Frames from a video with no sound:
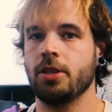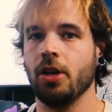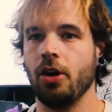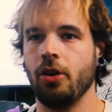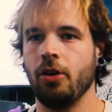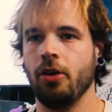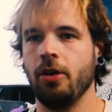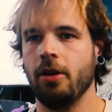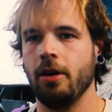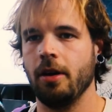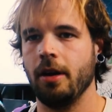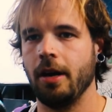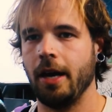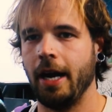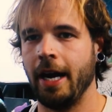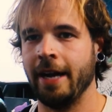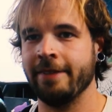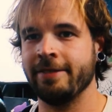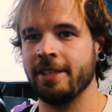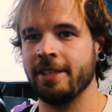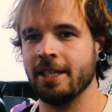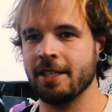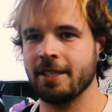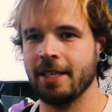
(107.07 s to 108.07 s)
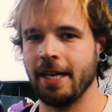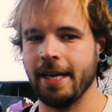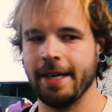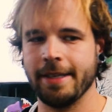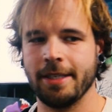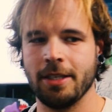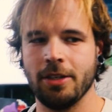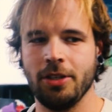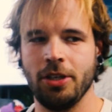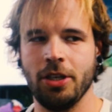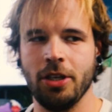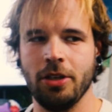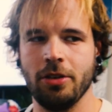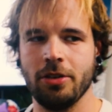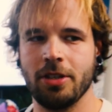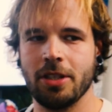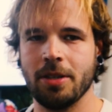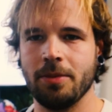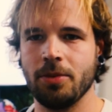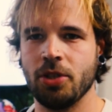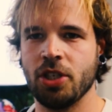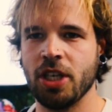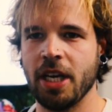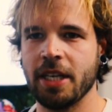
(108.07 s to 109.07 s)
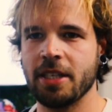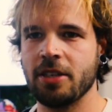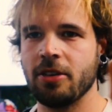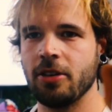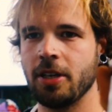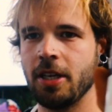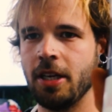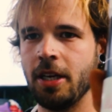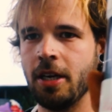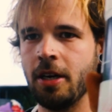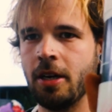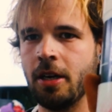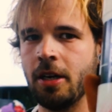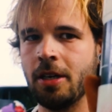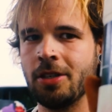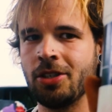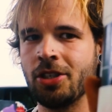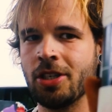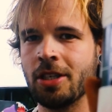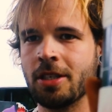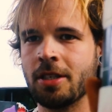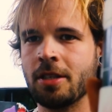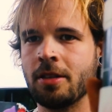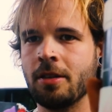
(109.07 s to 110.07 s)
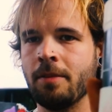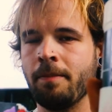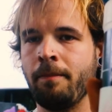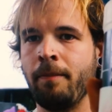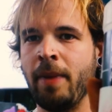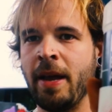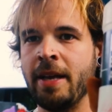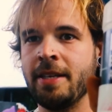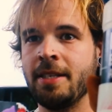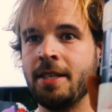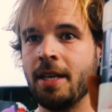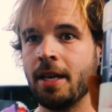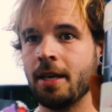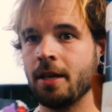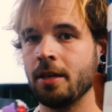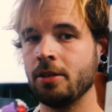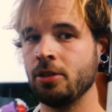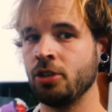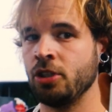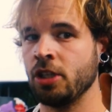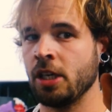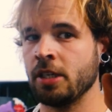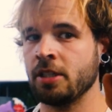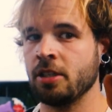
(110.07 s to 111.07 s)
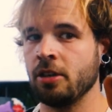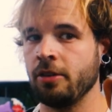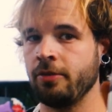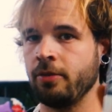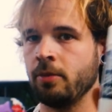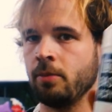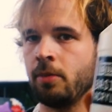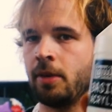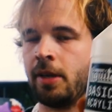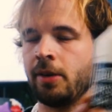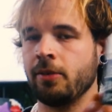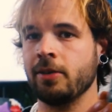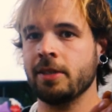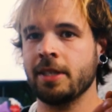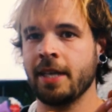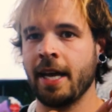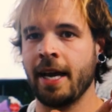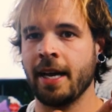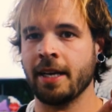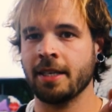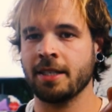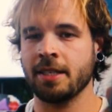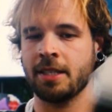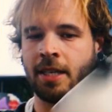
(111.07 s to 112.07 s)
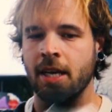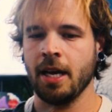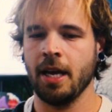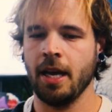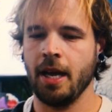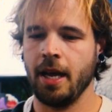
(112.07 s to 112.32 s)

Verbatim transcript: So I've decided to use some gesso here. It's just basic gesso from Liquitex.